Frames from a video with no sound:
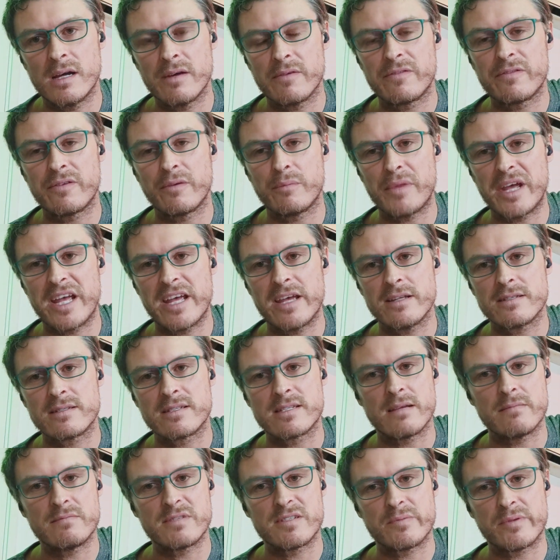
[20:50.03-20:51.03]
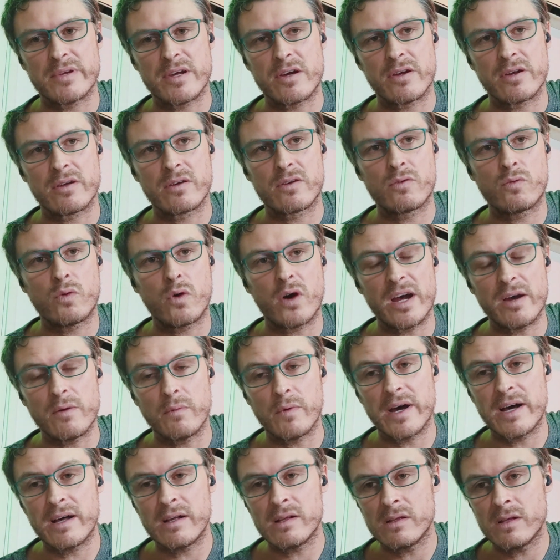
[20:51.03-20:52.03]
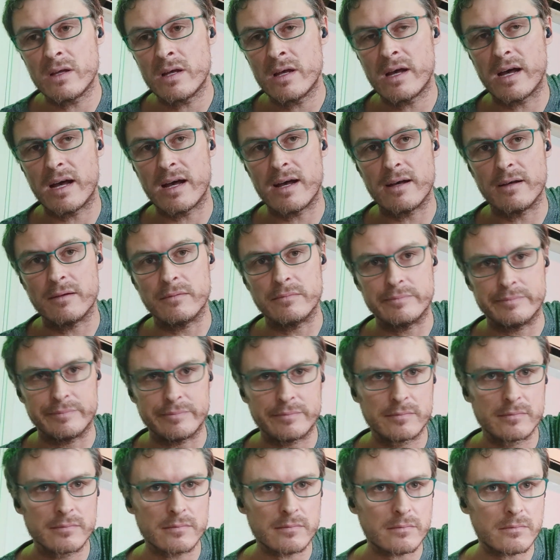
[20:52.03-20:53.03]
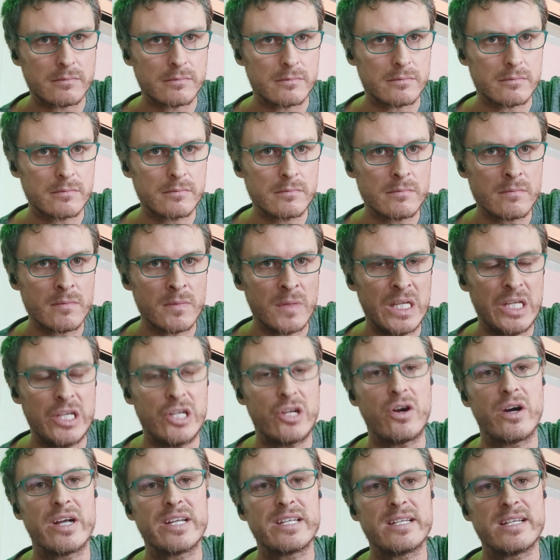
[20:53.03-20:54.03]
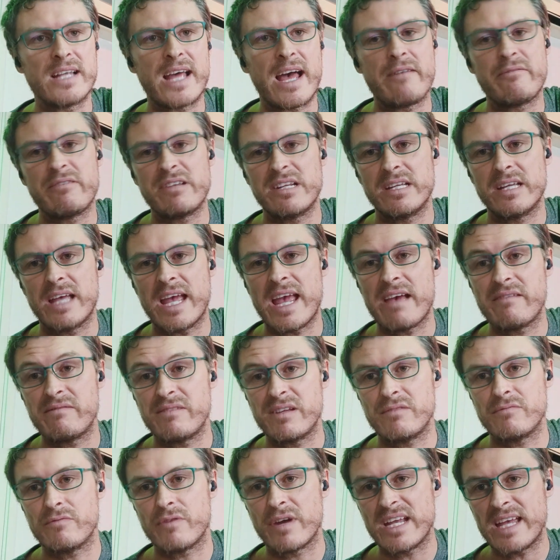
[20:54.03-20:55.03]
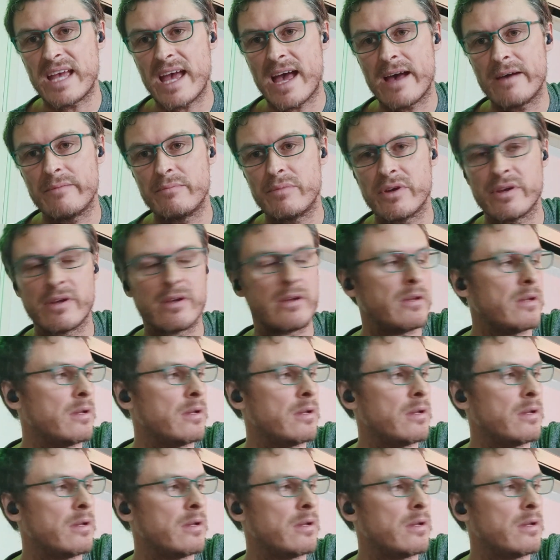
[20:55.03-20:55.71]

For me, it seems to be going quite well. I didn't have any heavy rehab